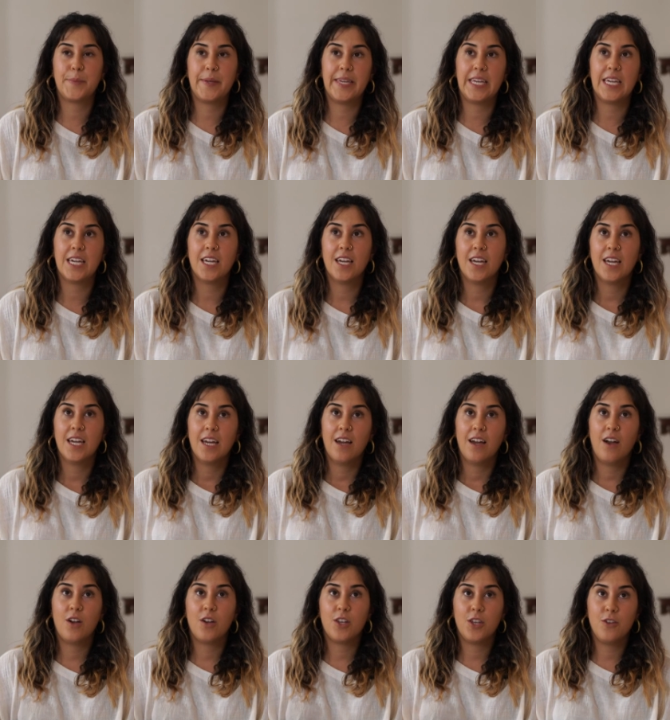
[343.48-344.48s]
to me,
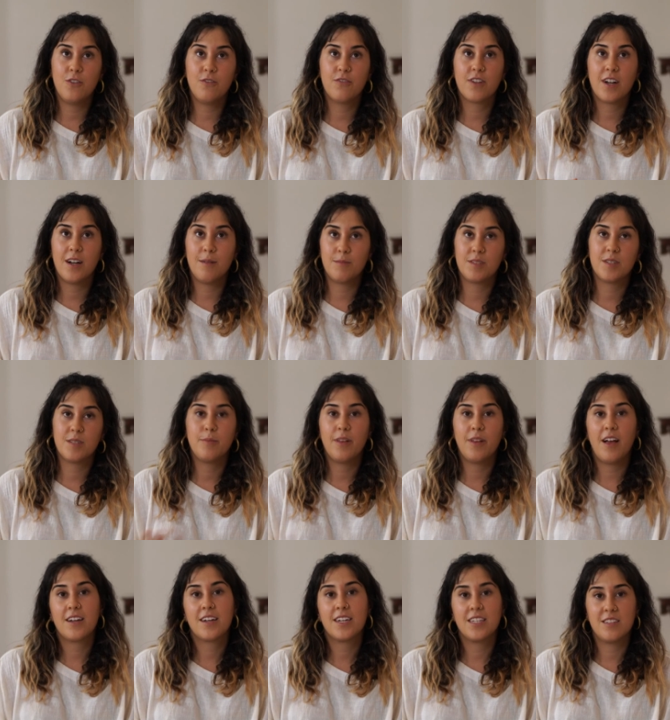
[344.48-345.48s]
"You've come to
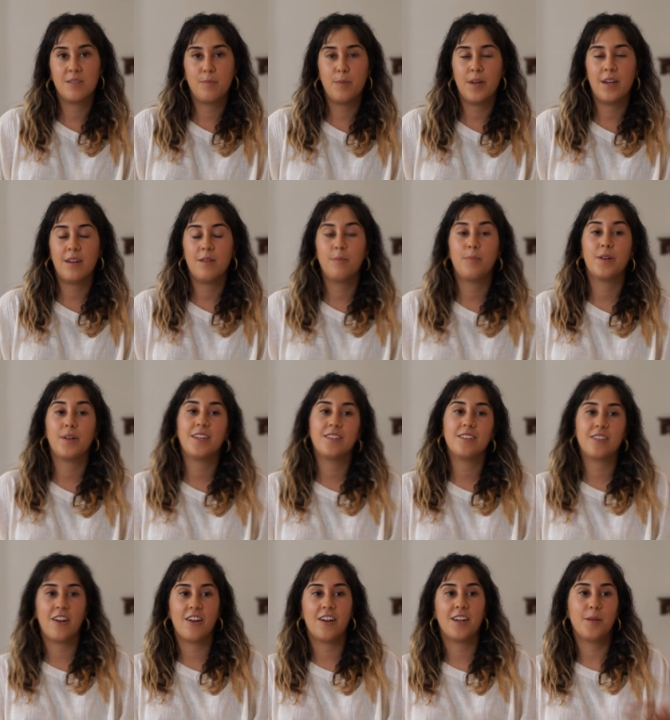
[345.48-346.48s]
block his bail, but
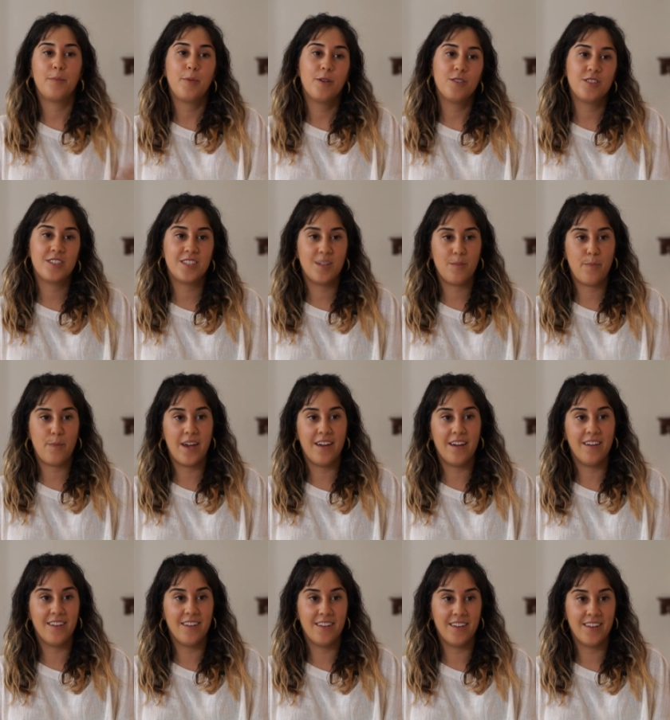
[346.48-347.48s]
he's already posted
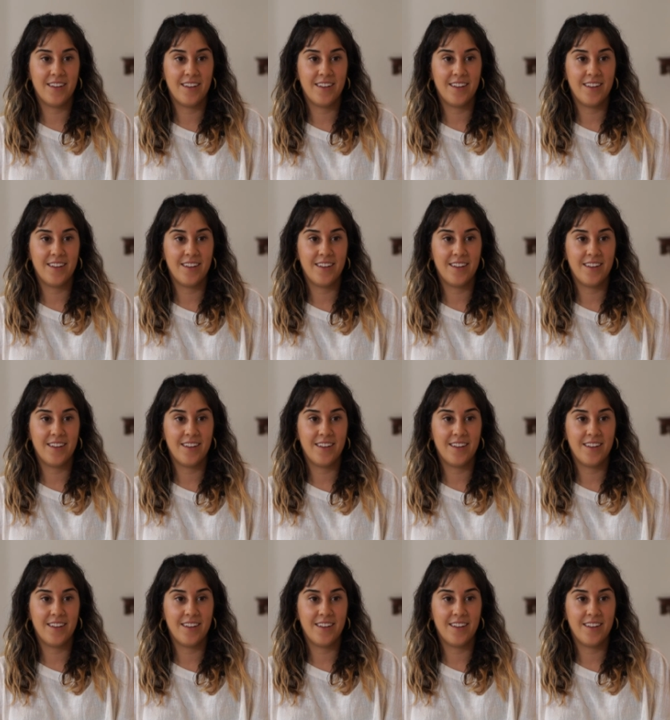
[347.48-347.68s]
bail."